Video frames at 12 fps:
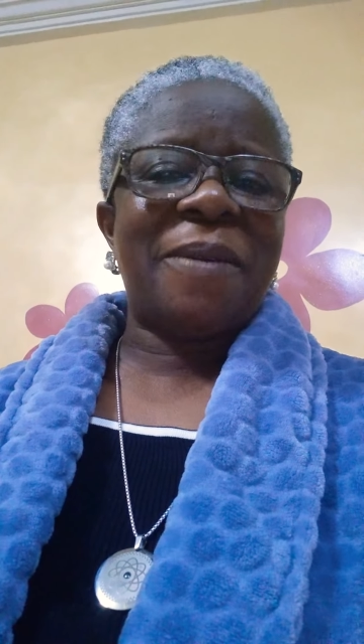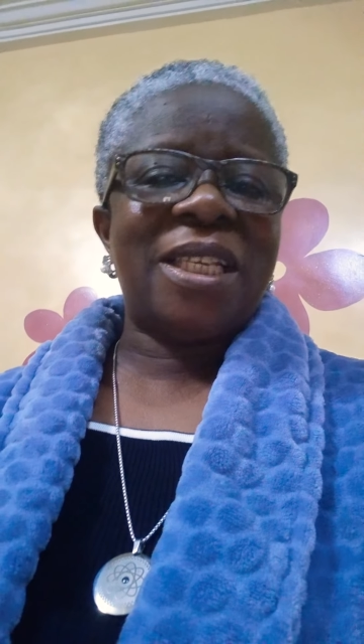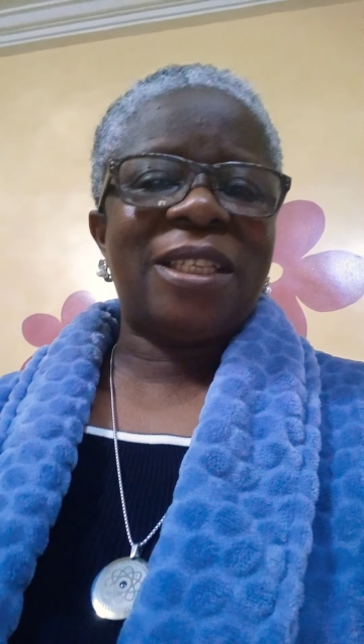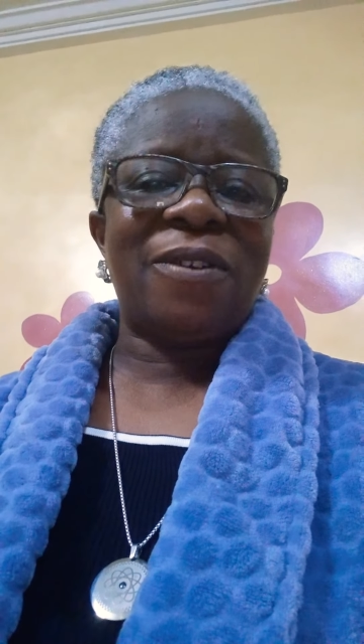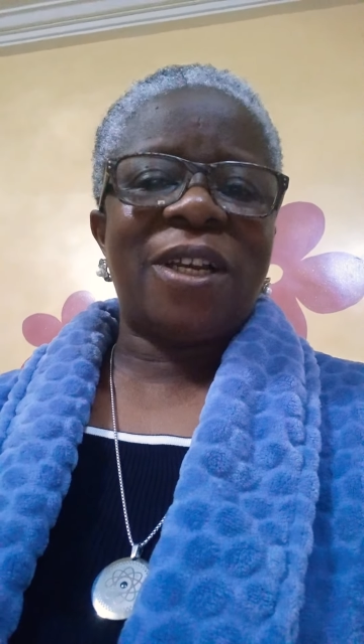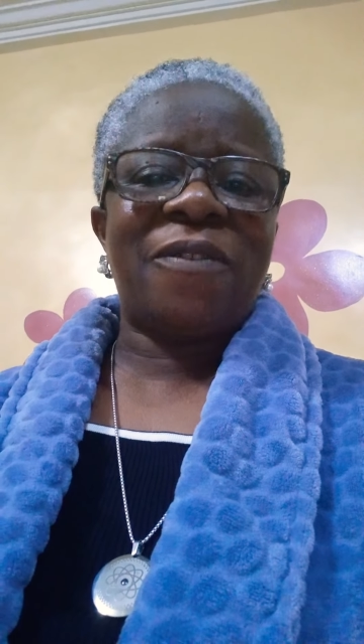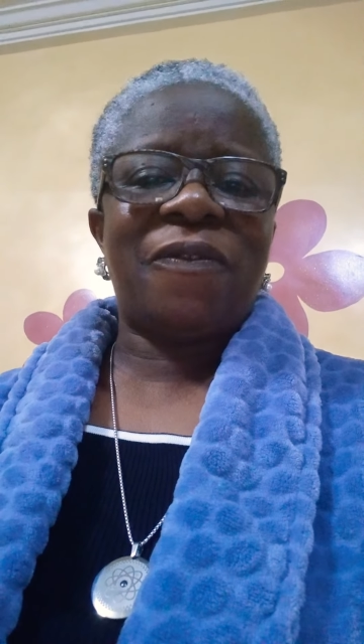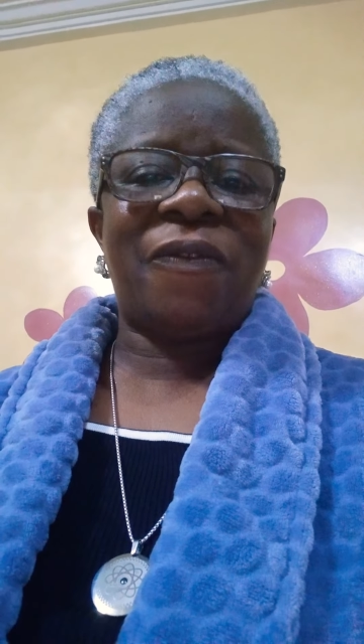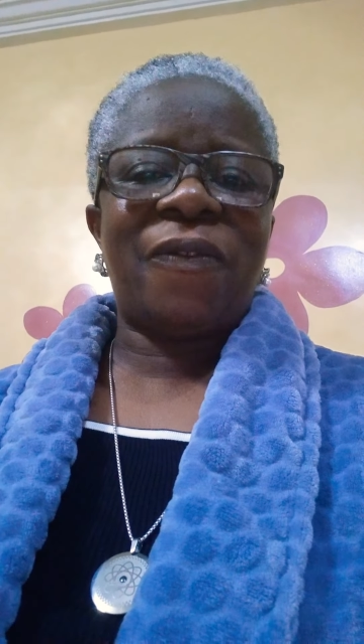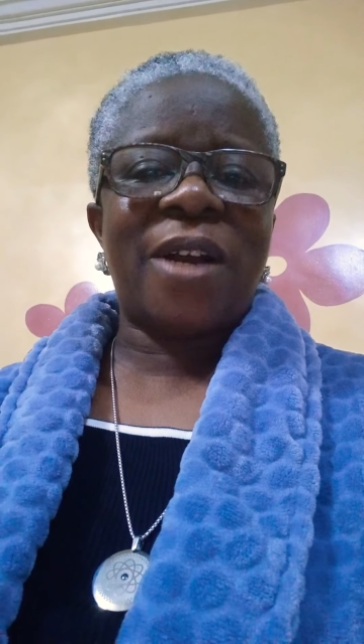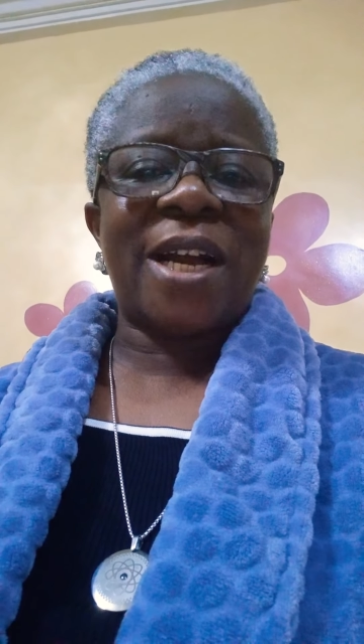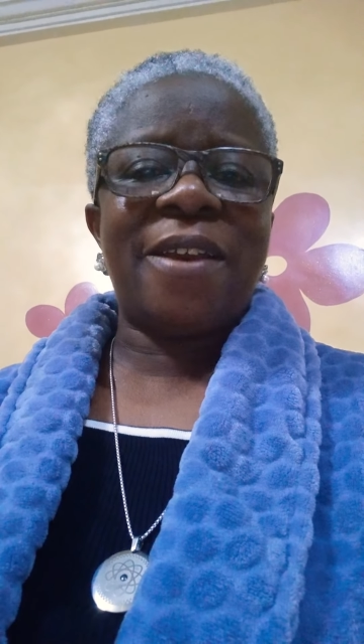let's look at
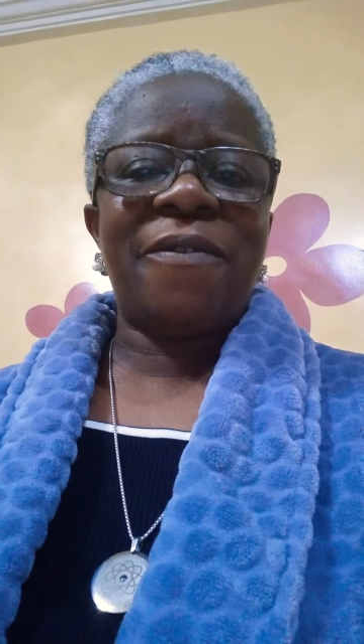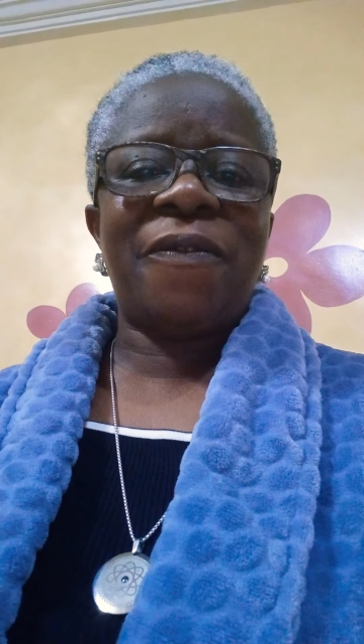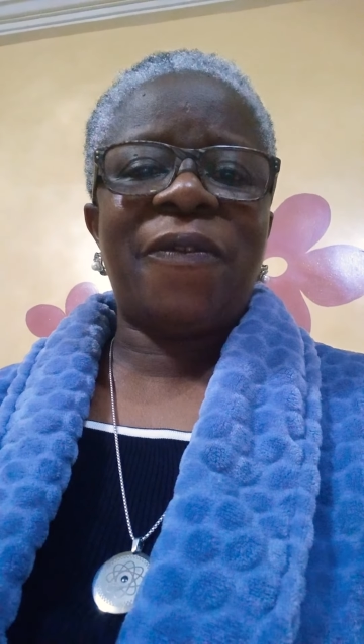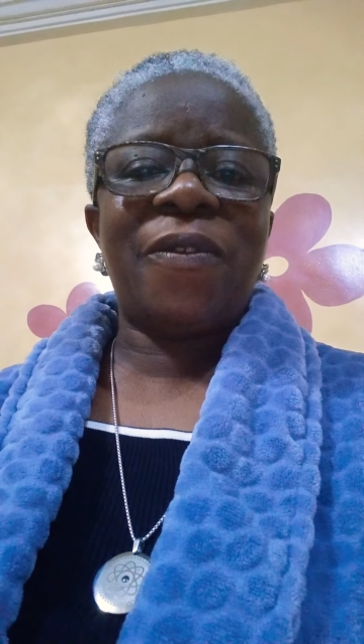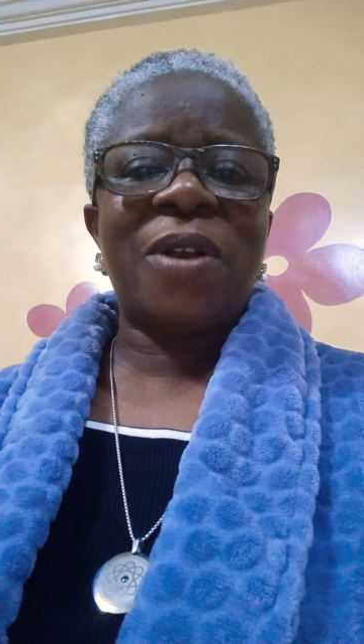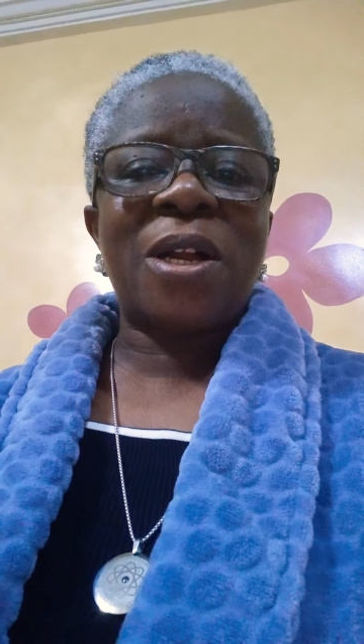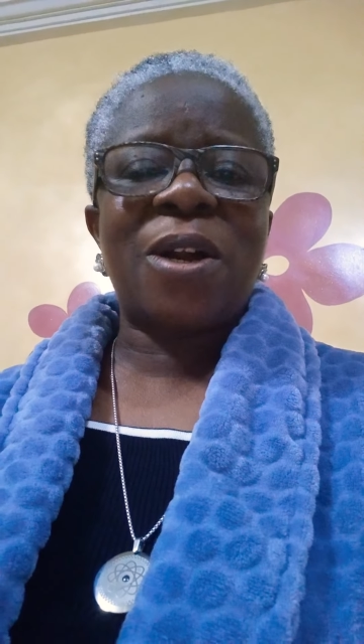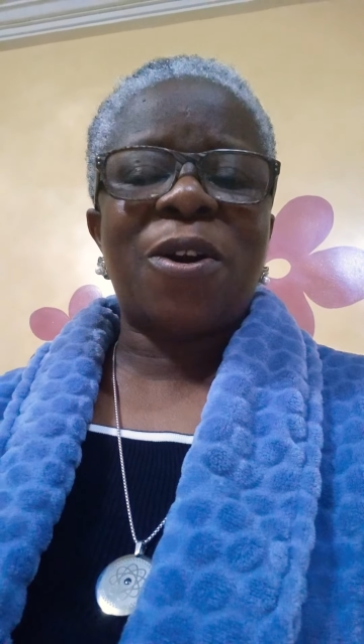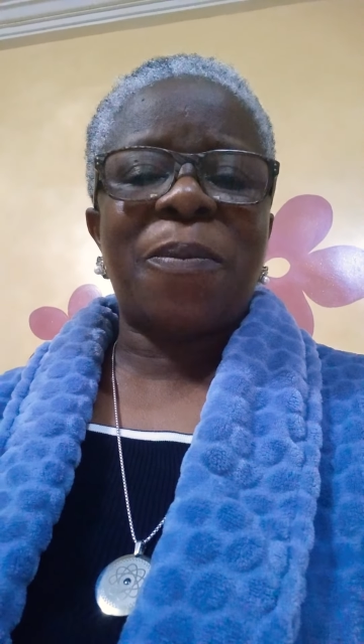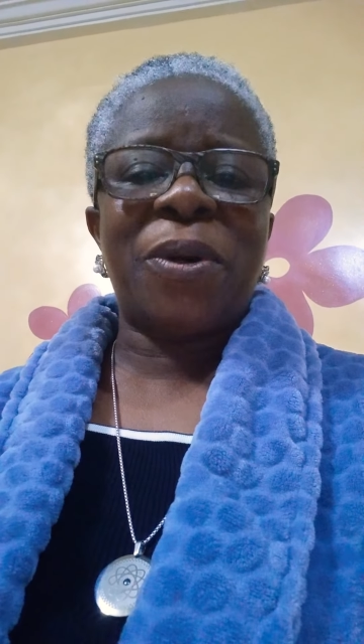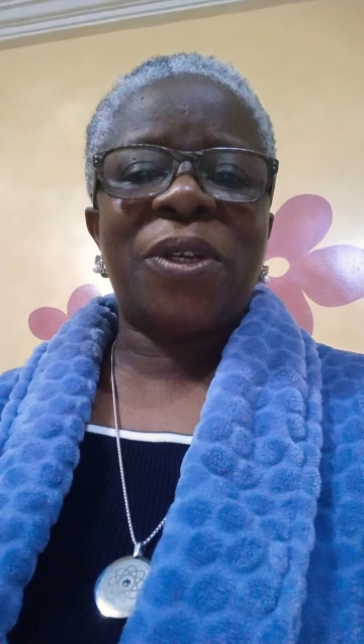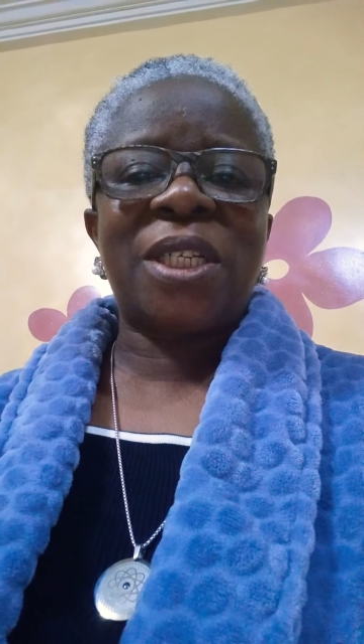five
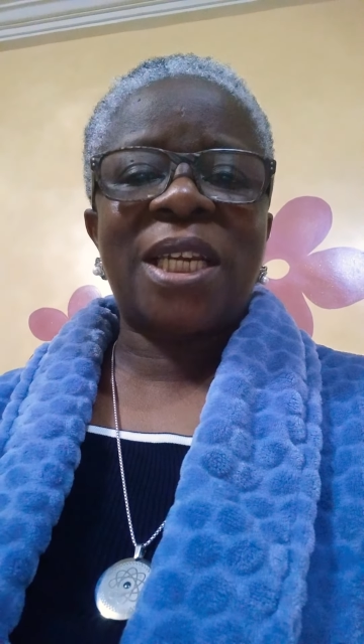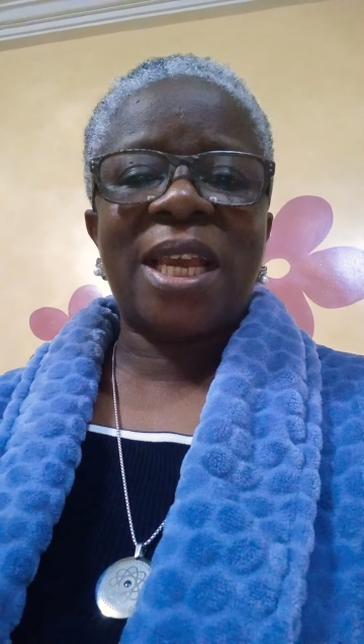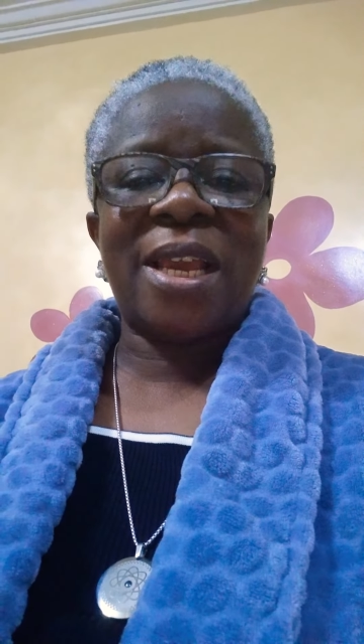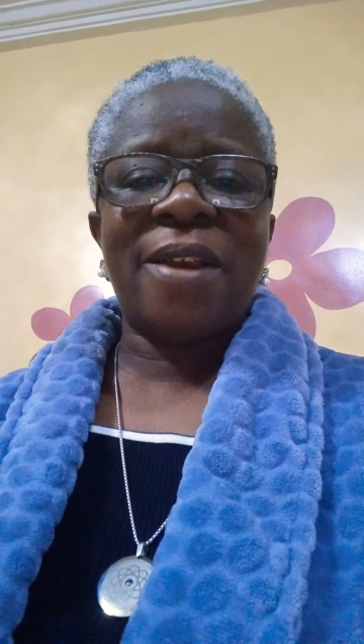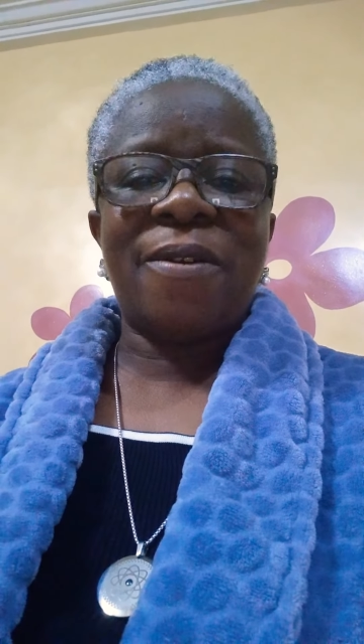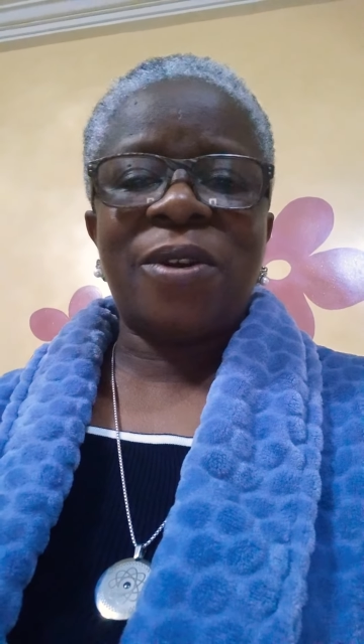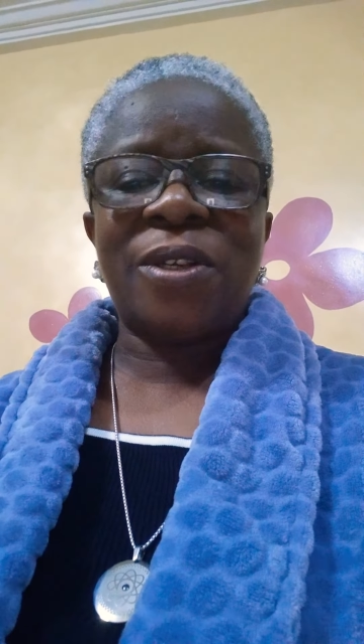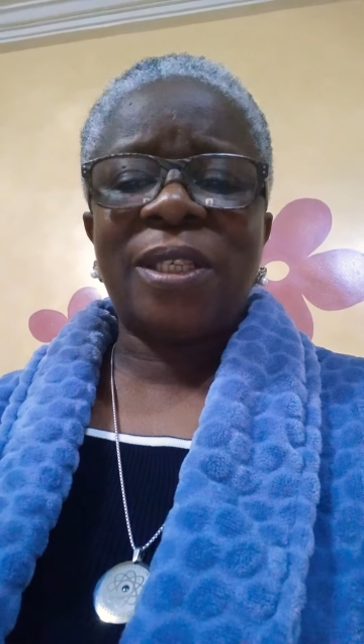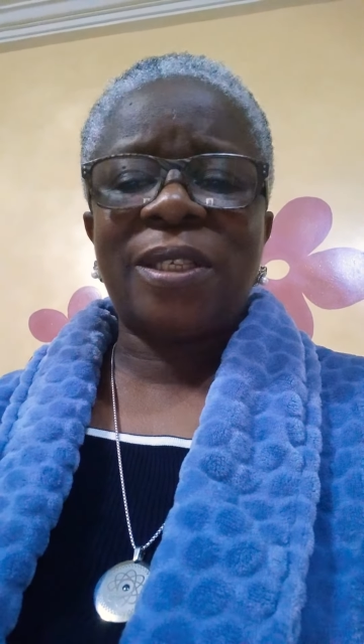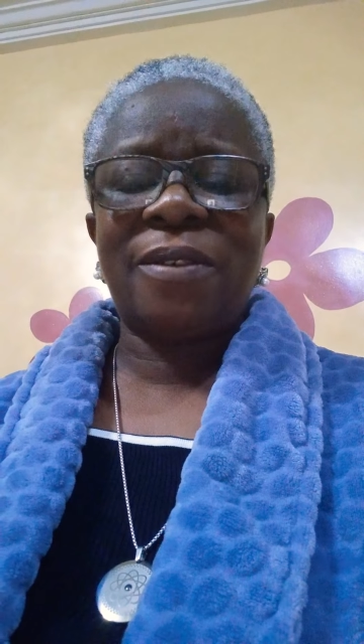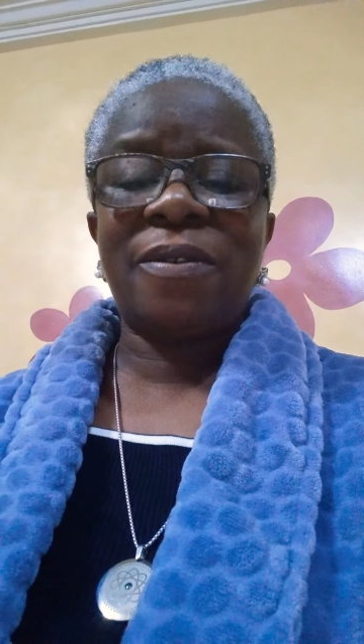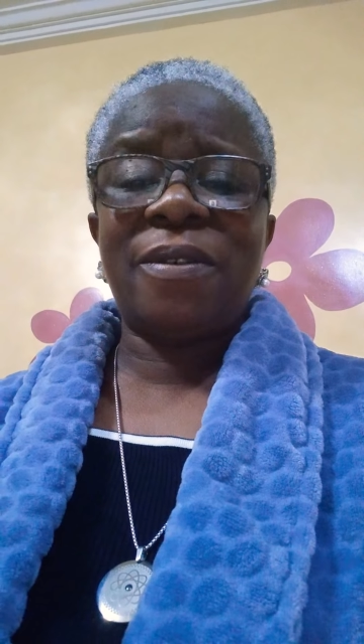common
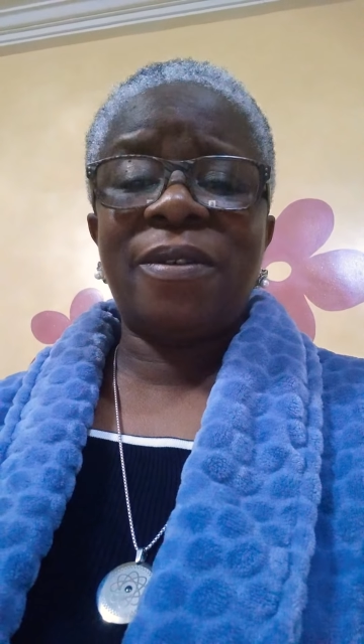errors